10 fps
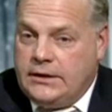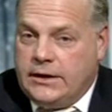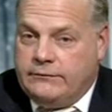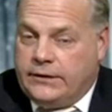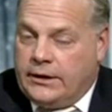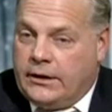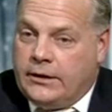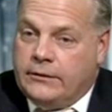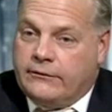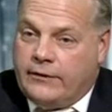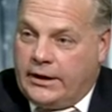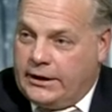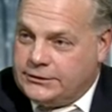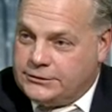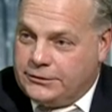they've done it under
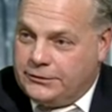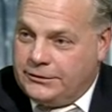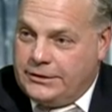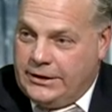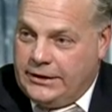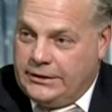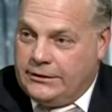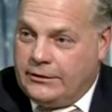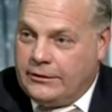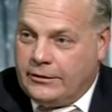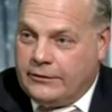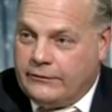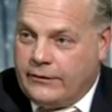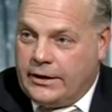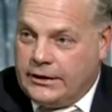financial need, under
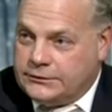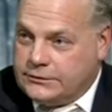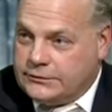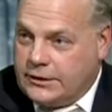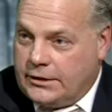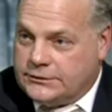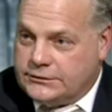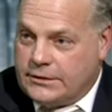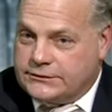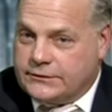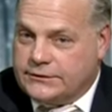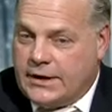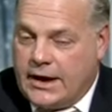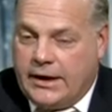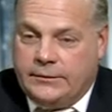financial stressful
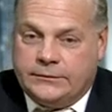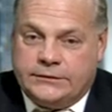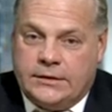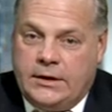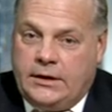times.